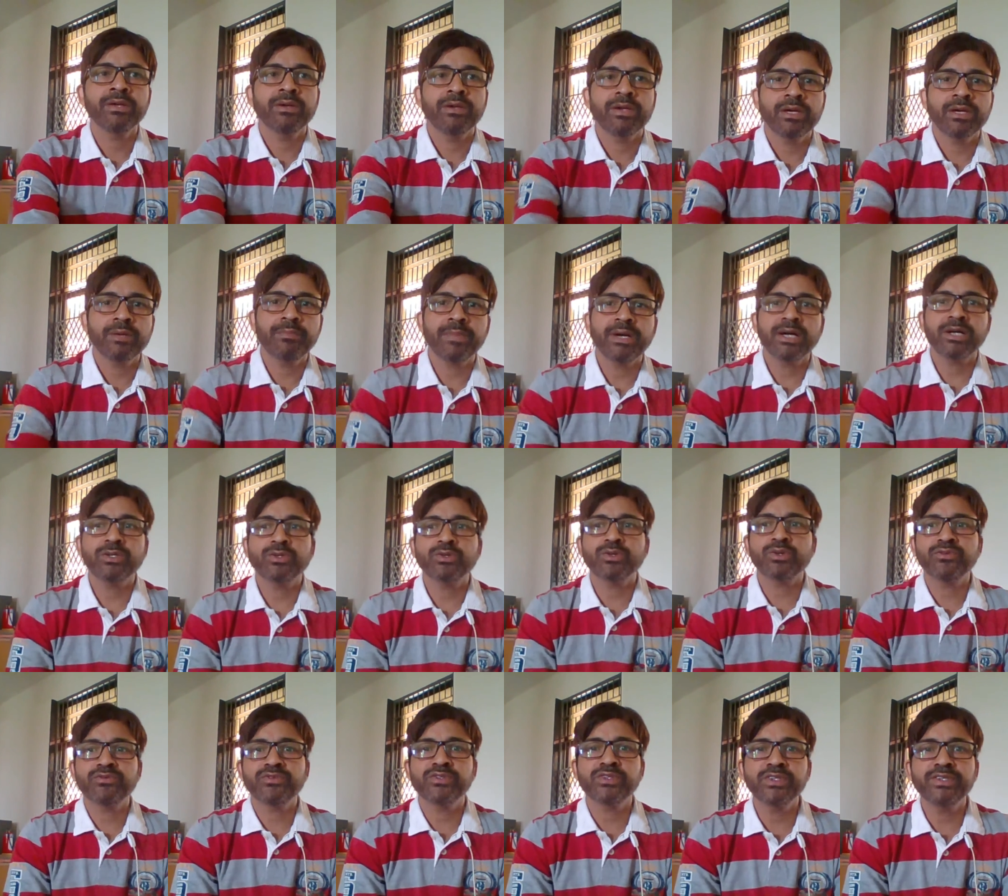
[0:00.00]
a part
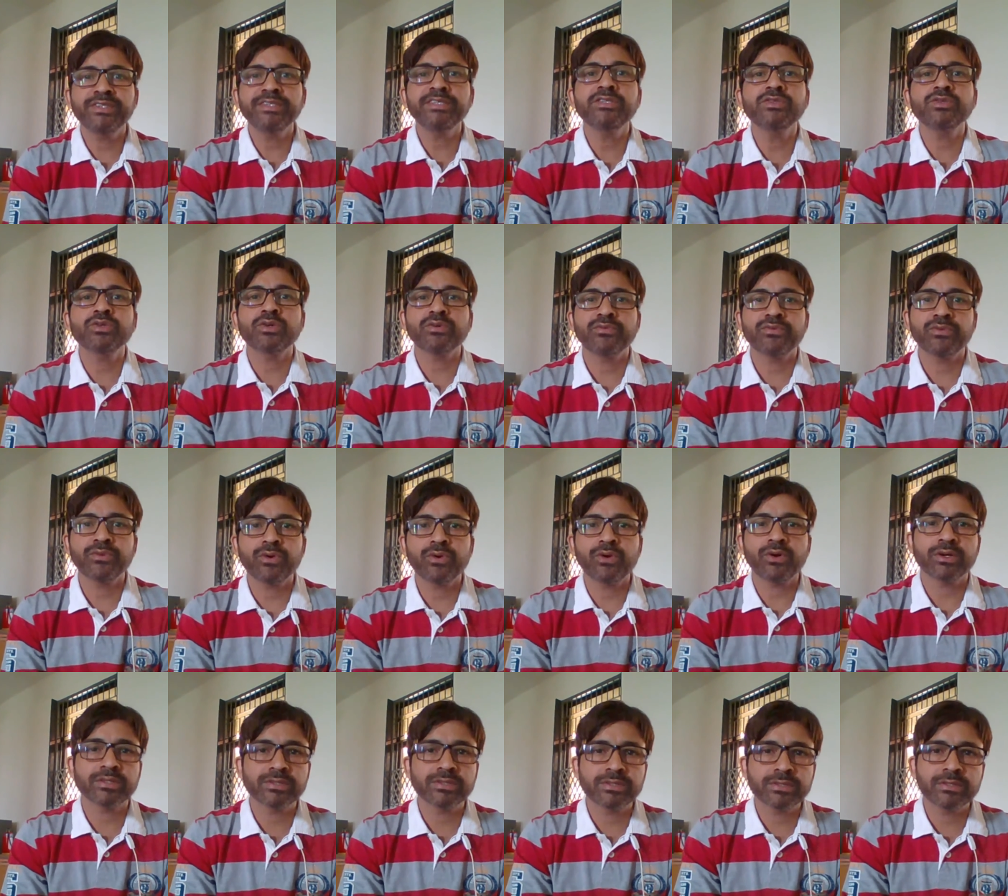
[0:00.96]
of series of
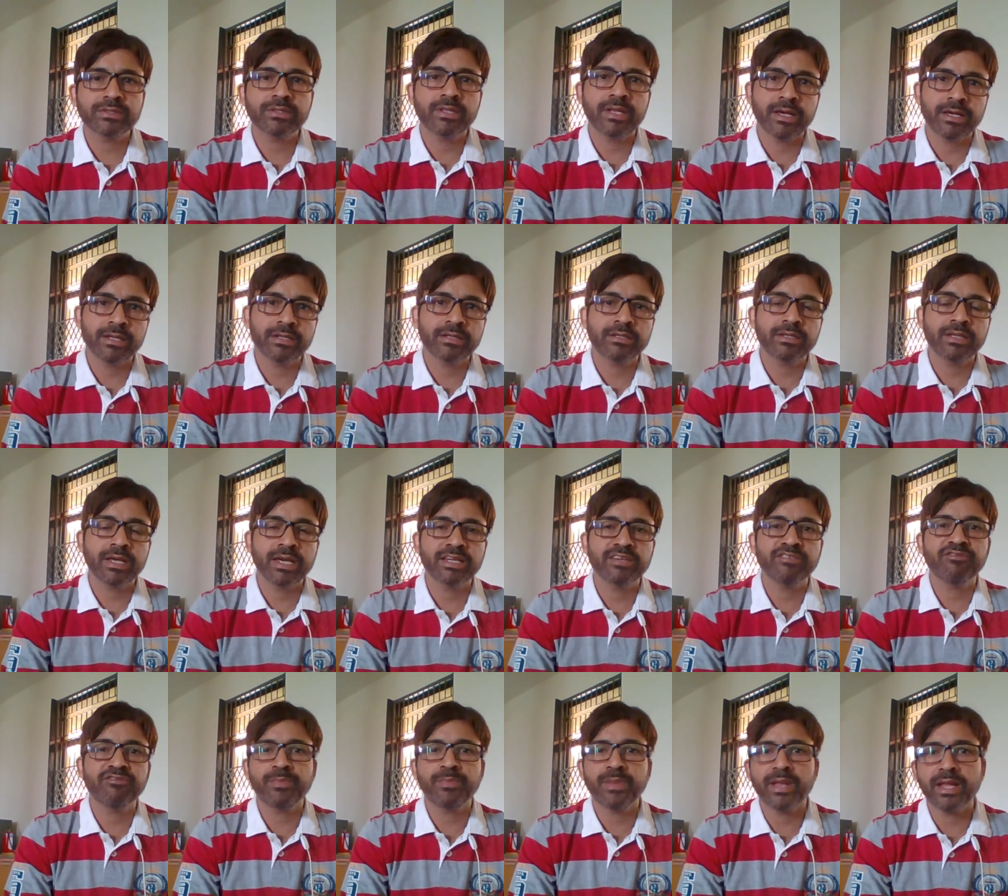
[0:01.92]
talks that I
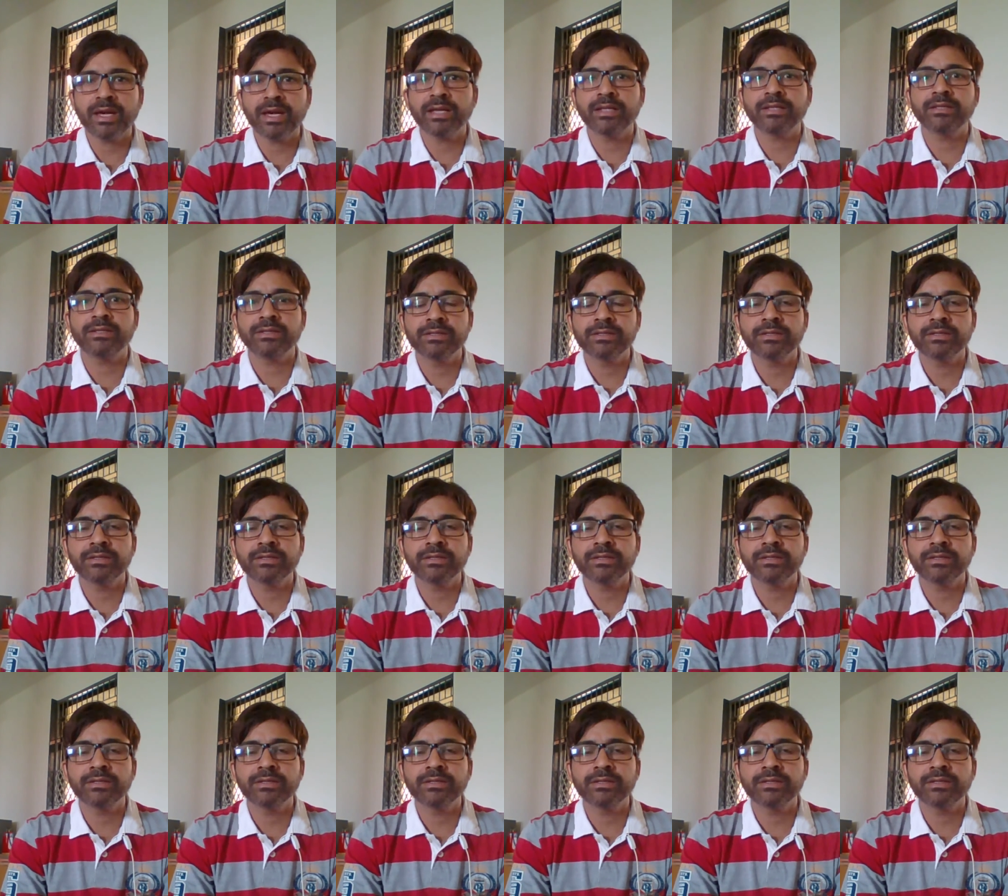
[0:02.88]
have planned